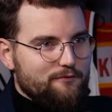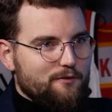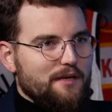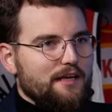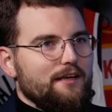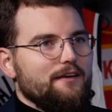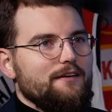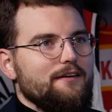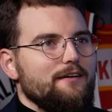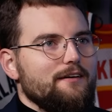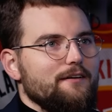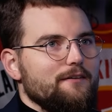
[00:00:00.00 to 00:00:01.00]
me,
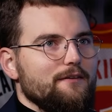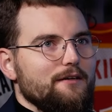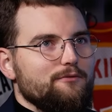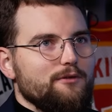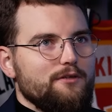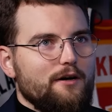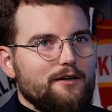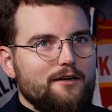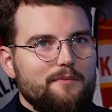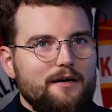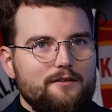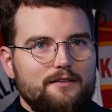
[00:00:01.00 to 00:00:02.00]
if we're talking
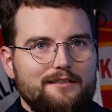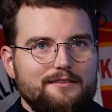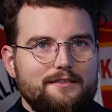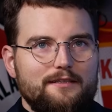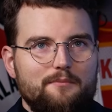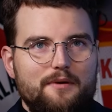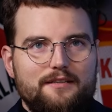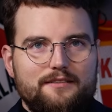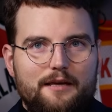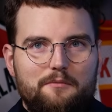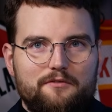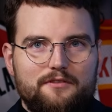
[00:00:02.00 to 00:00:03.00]
about is it the best
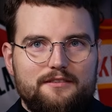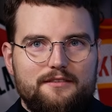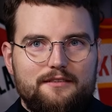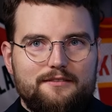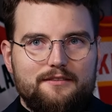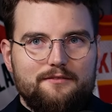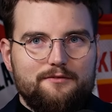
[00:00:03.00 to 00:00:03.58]
game of the season,